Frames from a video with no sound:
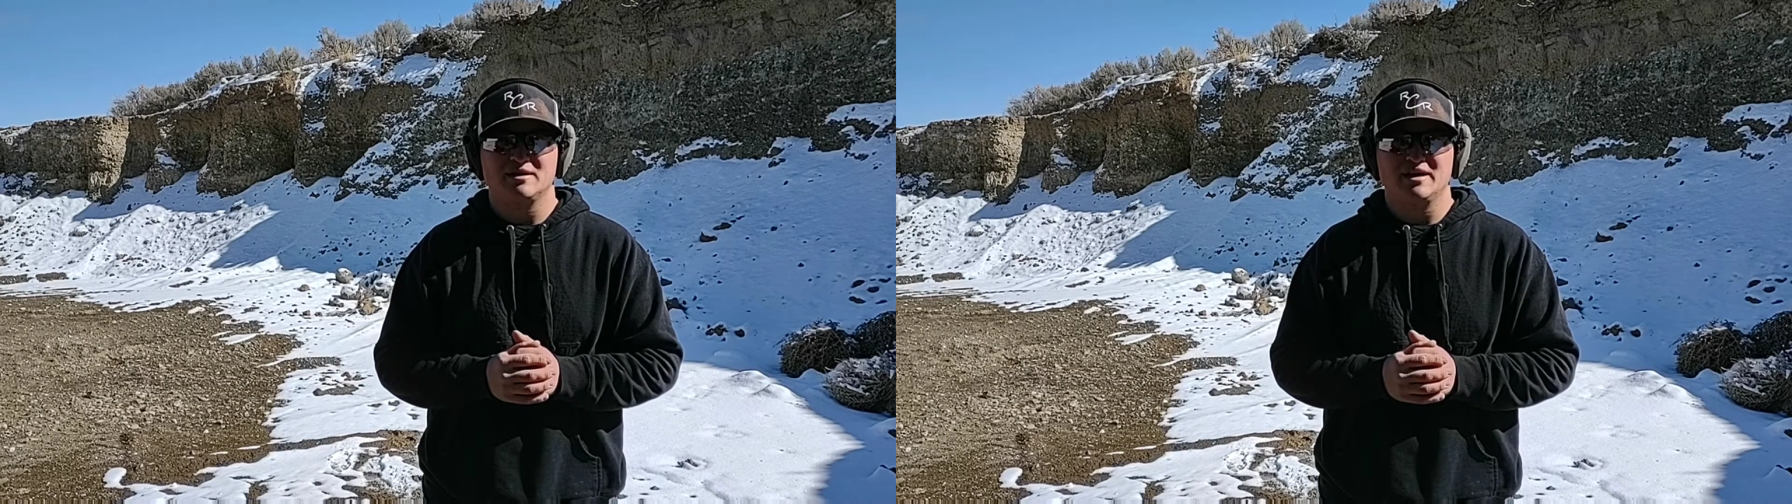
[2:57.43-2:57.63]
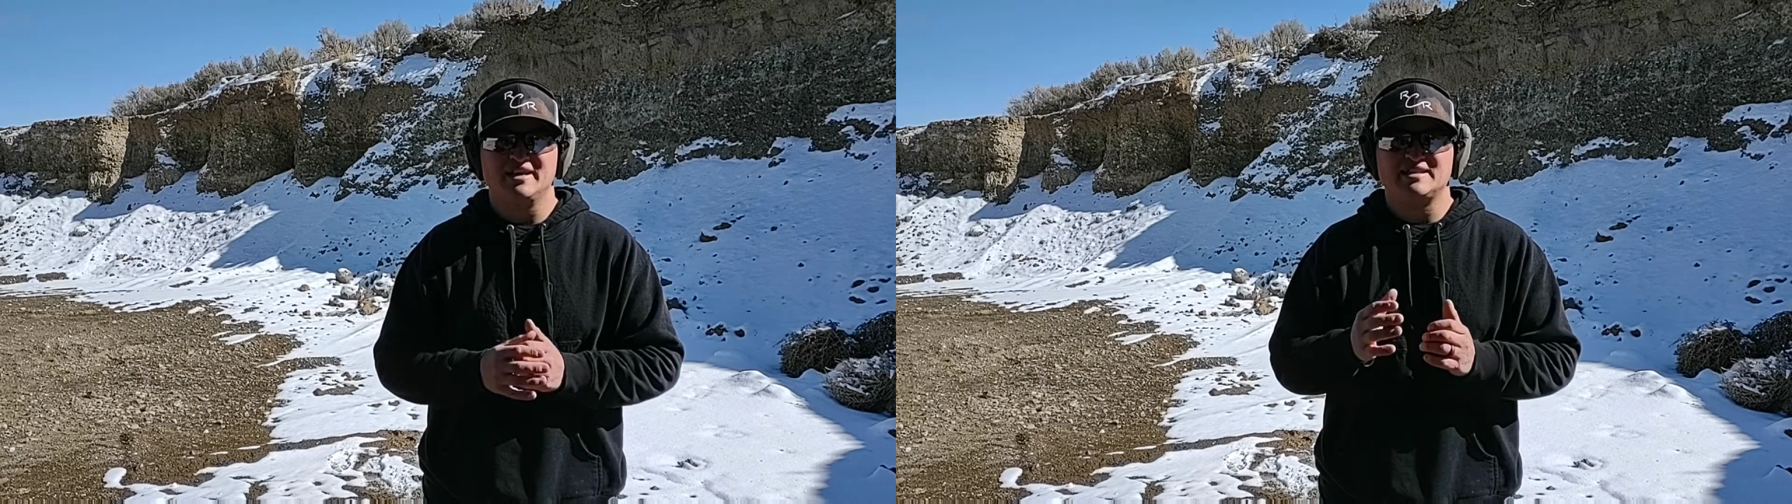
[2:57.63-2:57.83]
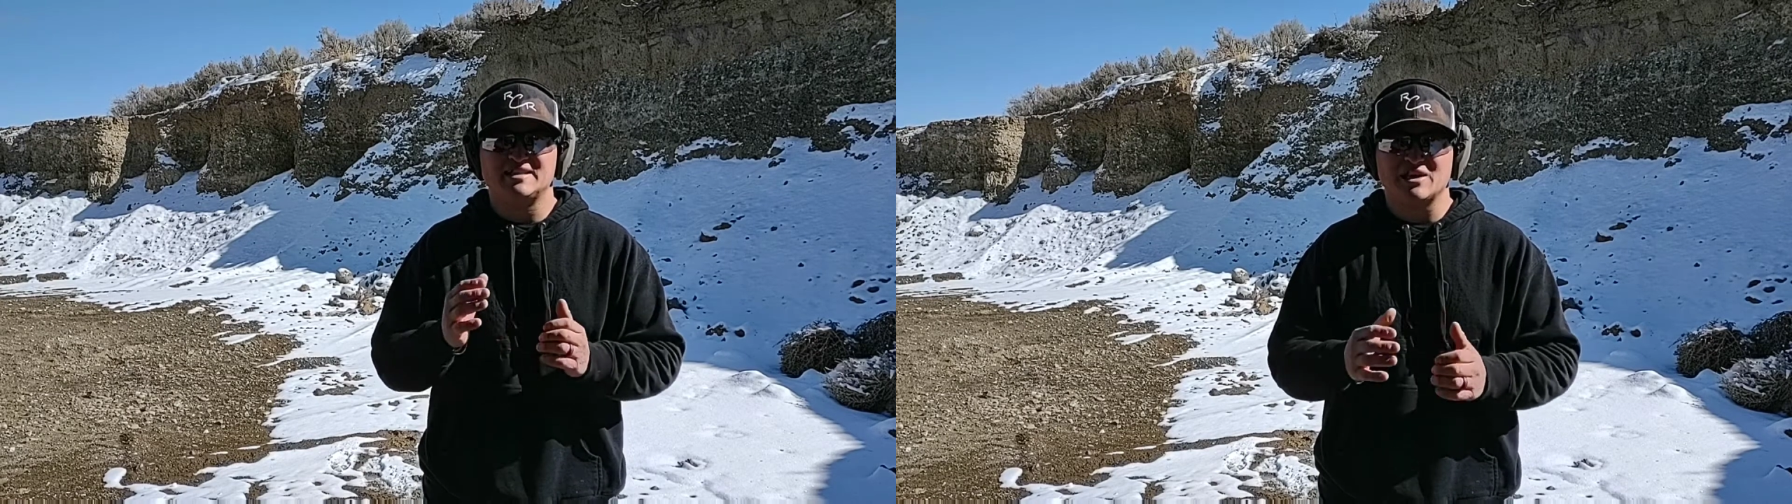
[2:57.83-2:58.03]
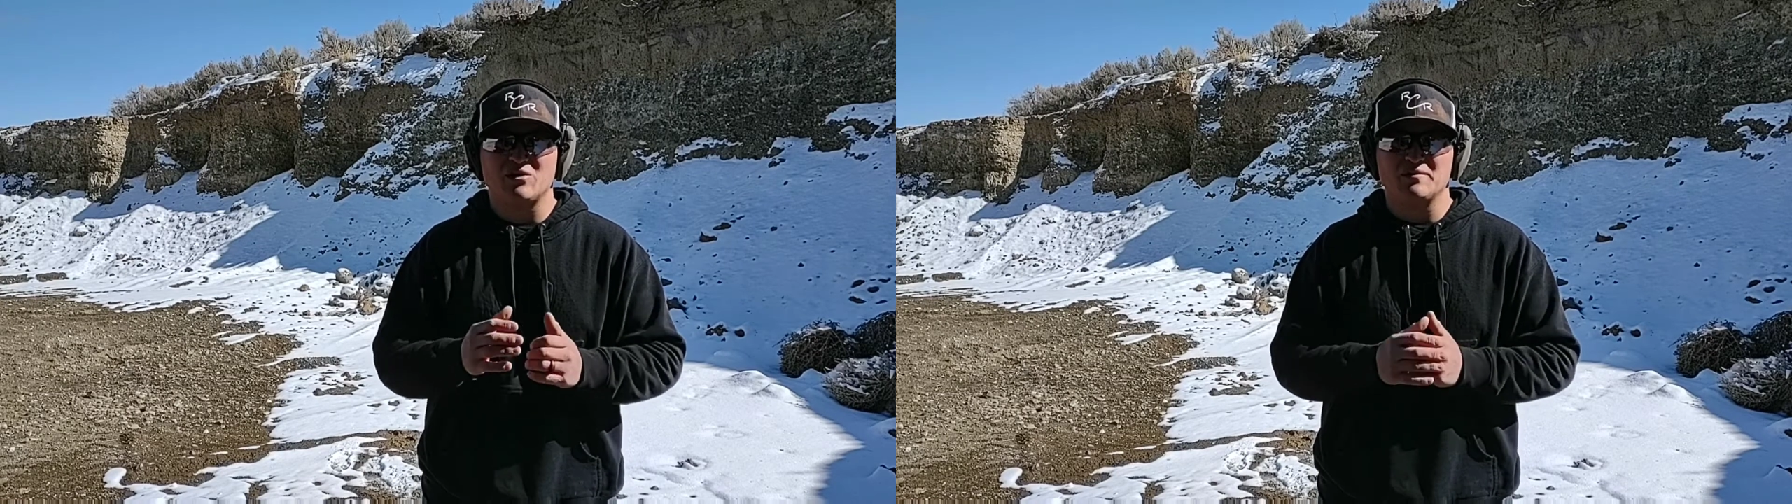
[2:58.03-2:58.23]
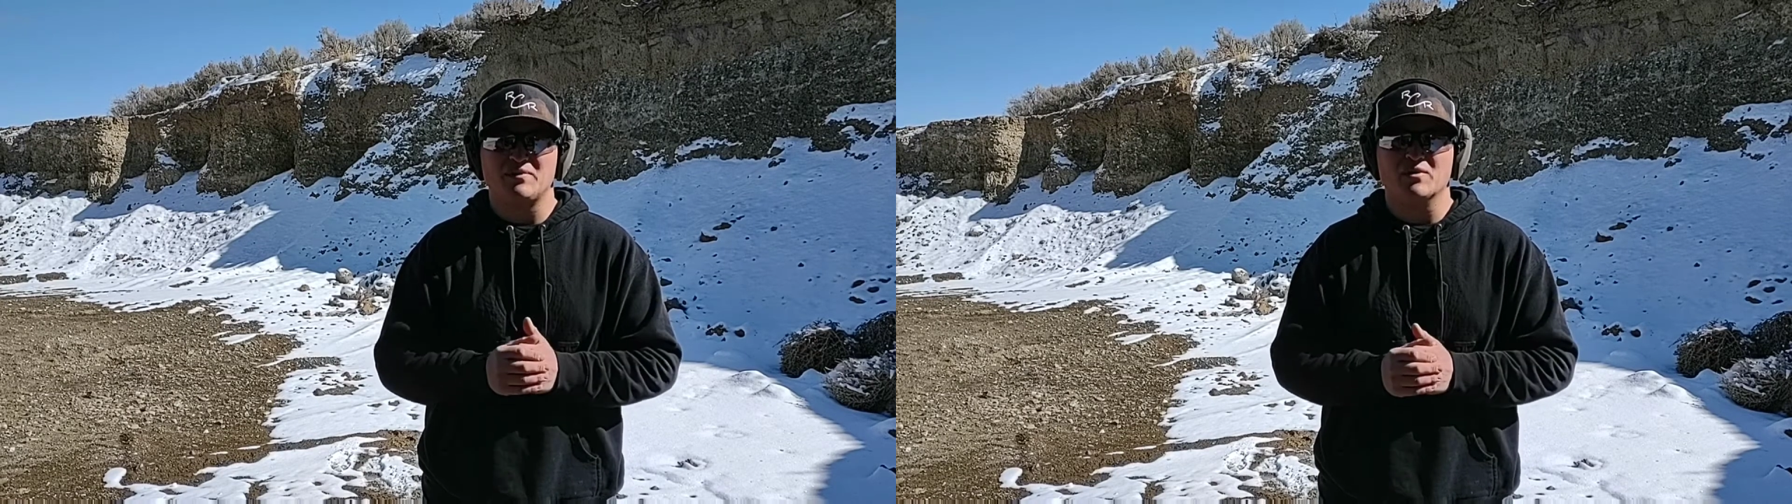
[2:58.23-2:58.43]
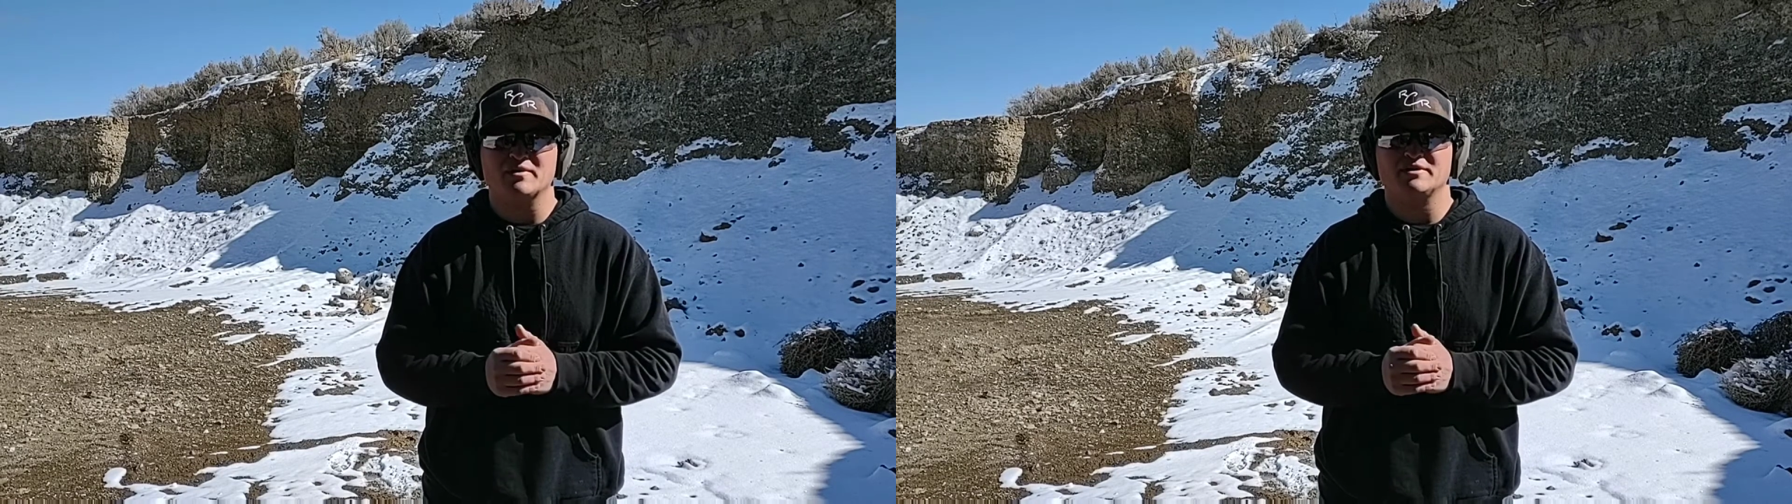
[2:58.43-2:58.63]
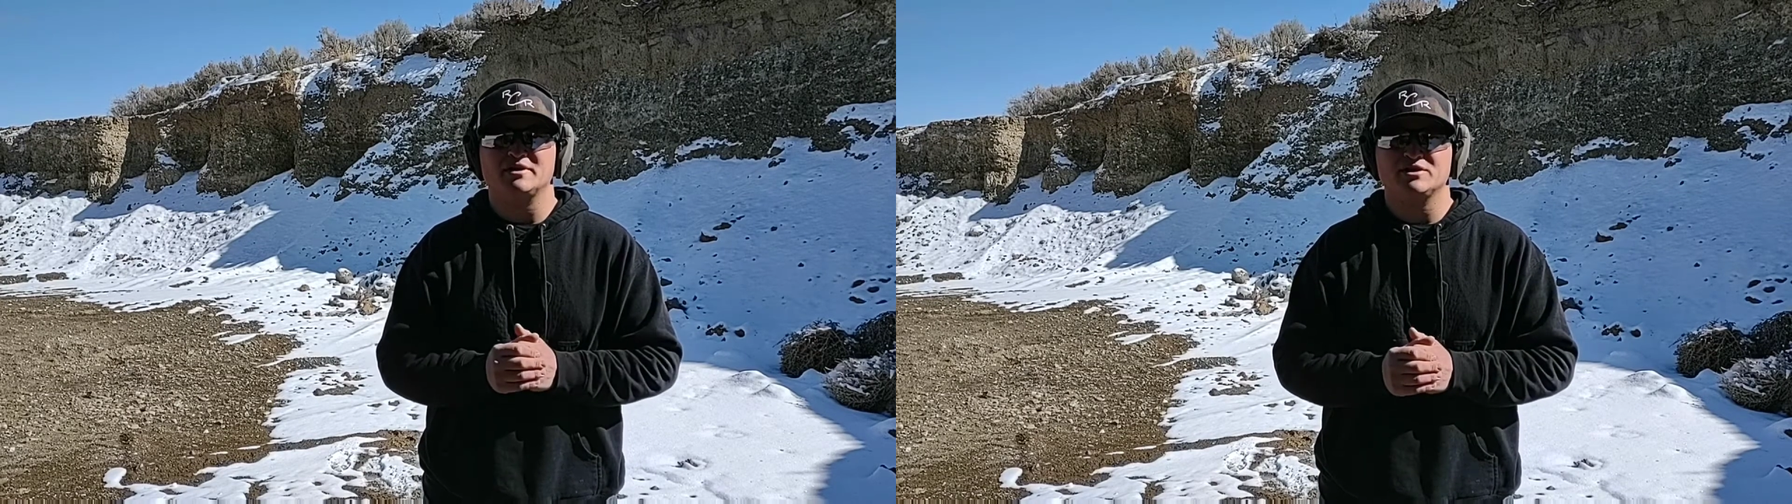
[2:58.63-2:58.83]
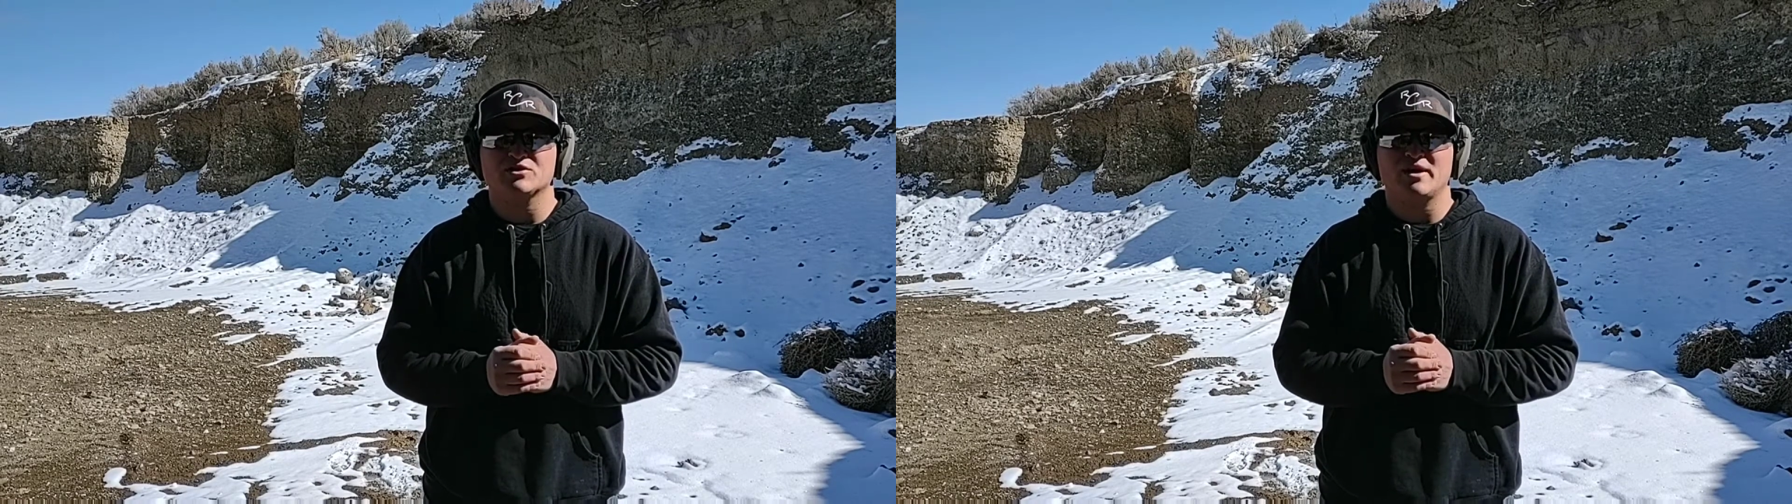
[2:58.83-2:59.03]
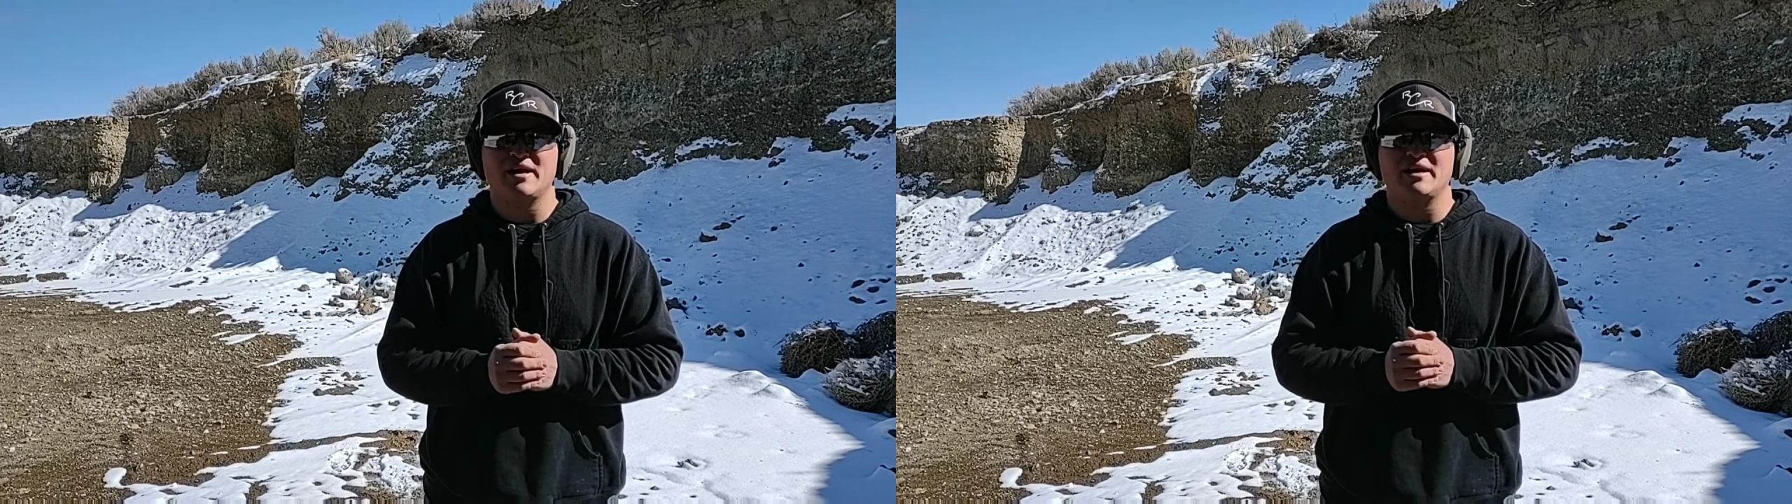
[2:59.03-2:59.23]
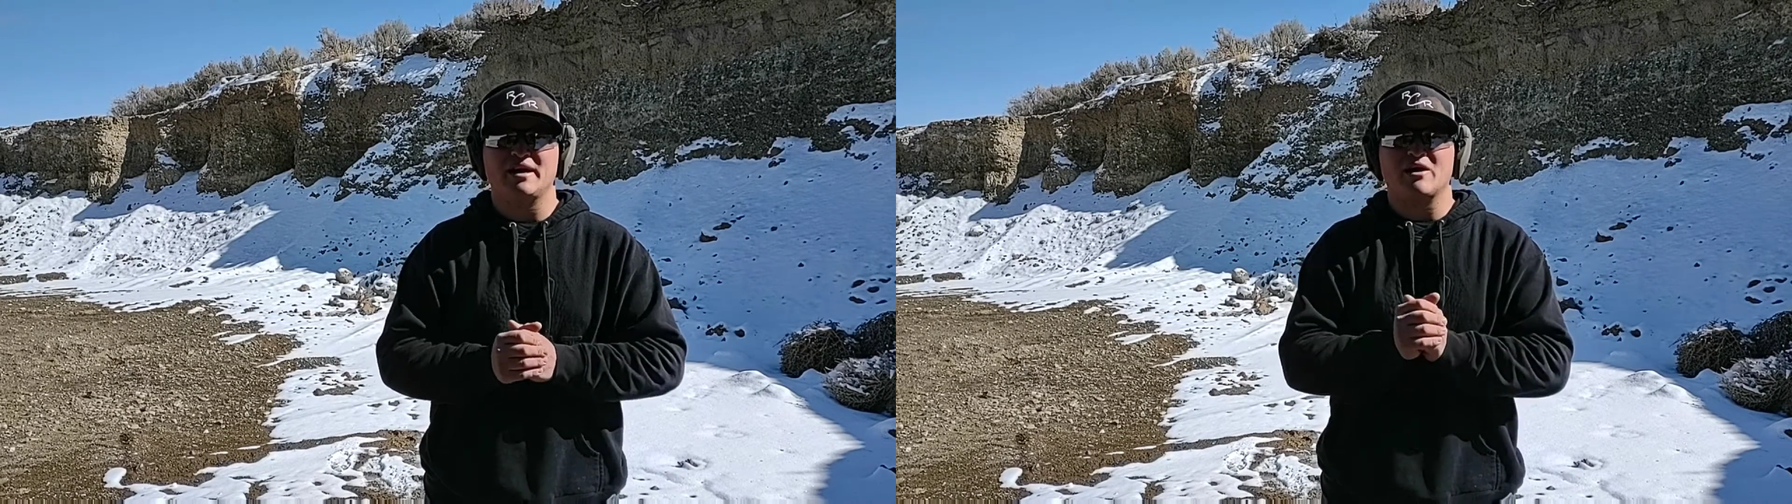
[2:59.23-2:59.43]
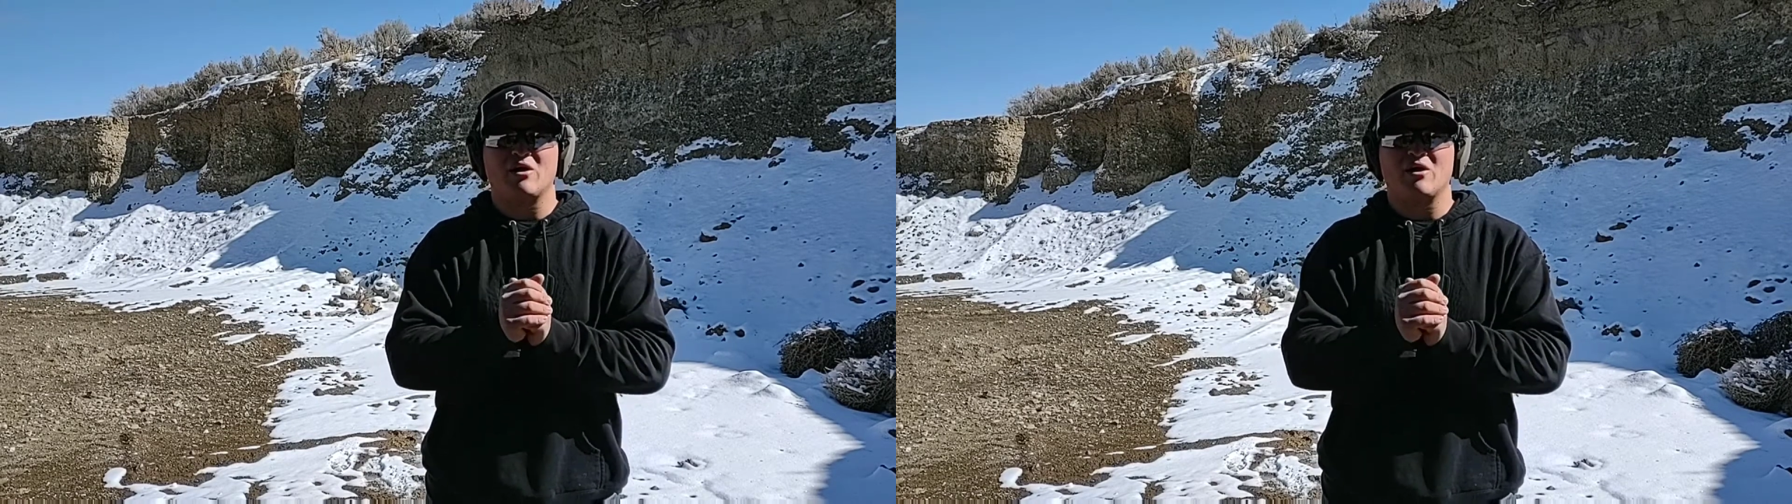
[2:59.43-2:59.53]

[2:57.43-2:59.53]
It's so important to train in